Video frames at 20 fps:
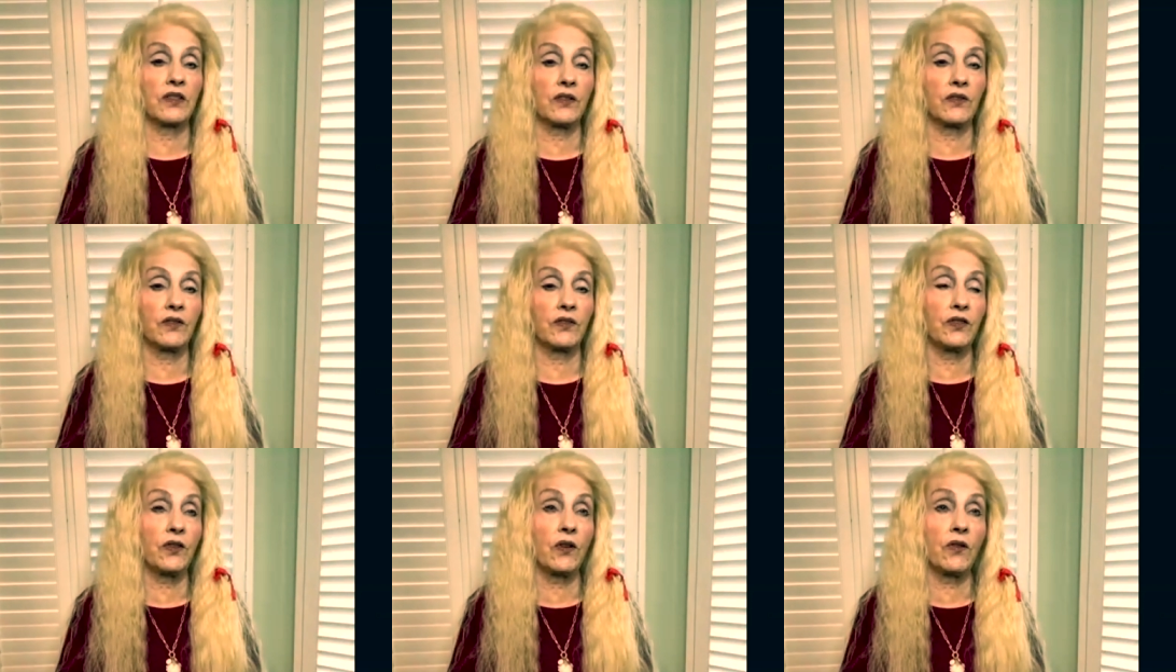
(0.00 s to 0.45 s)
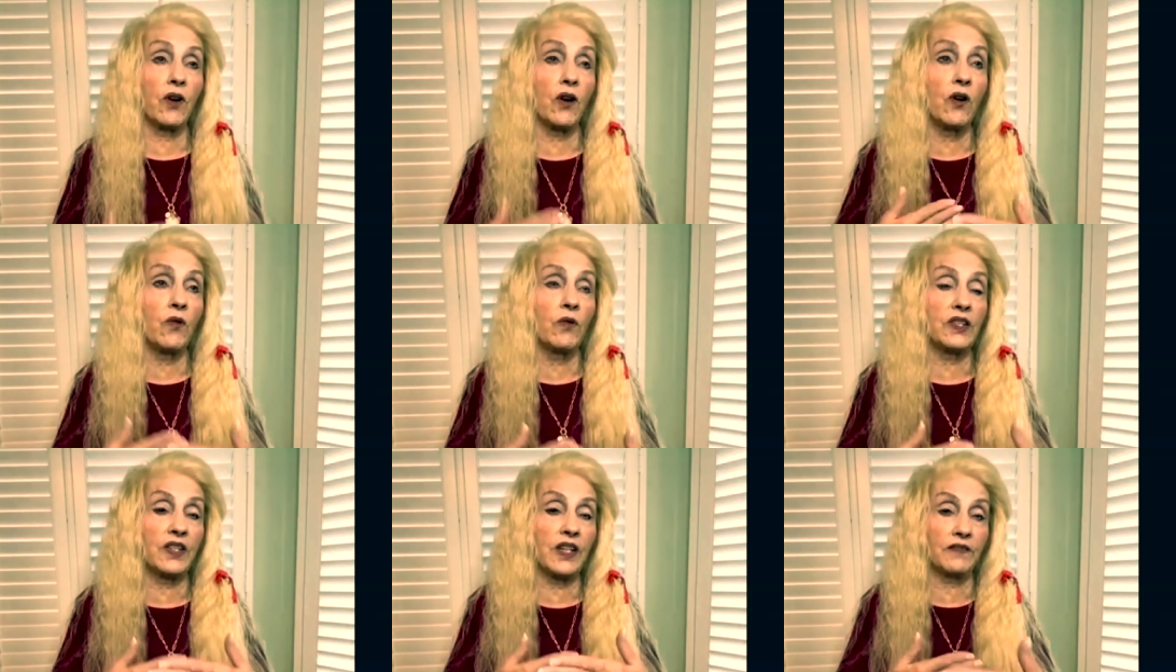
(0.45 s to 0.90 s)
You don't
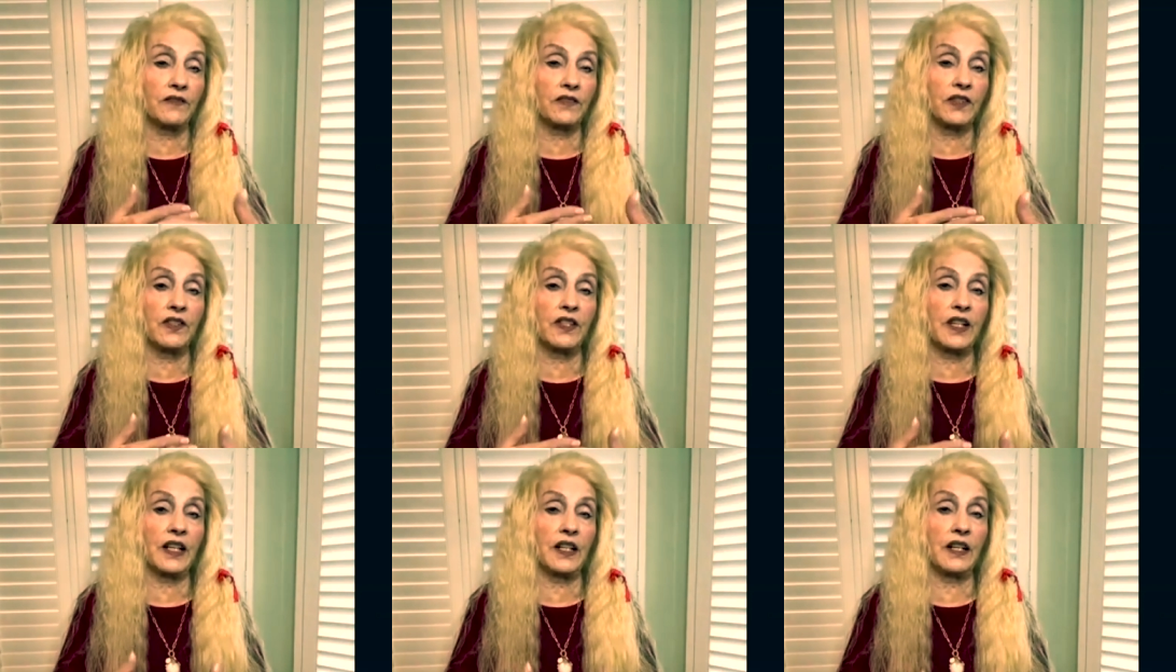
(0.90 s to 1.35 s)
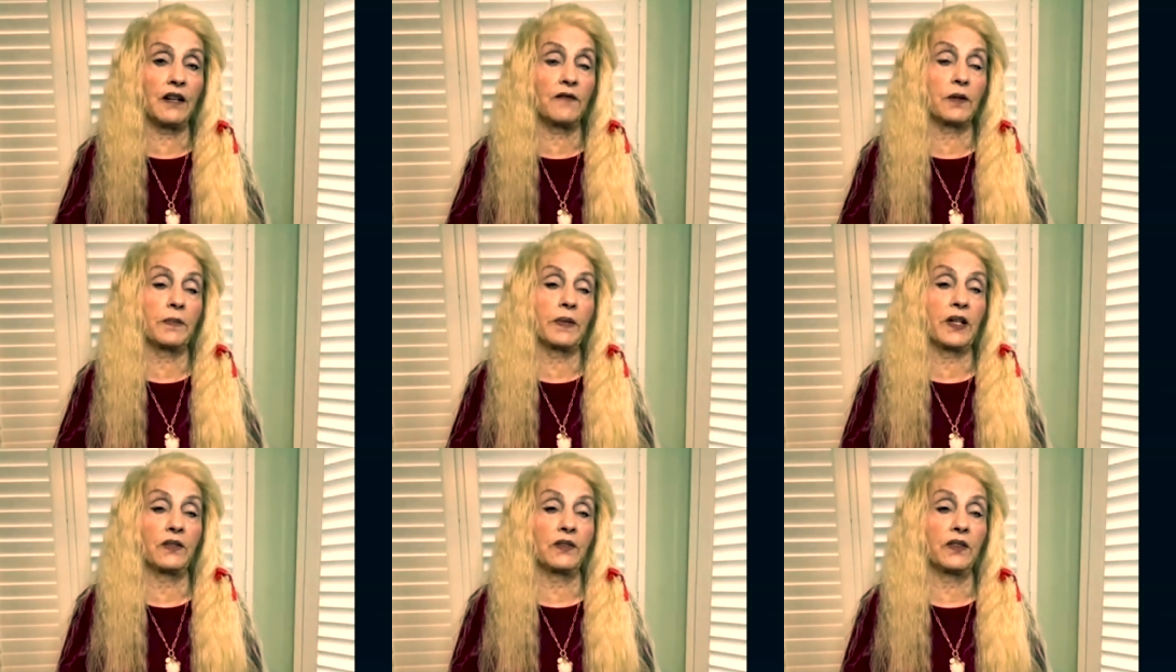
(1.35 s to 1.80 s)
always have to set every
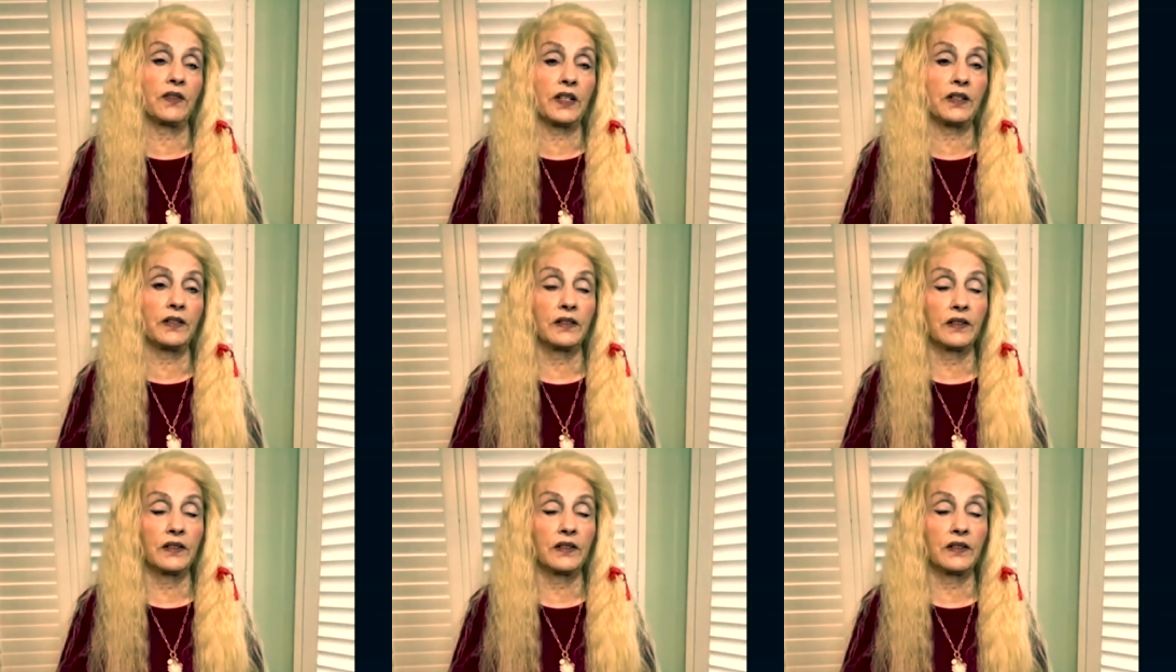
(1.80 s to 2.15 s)
boundary.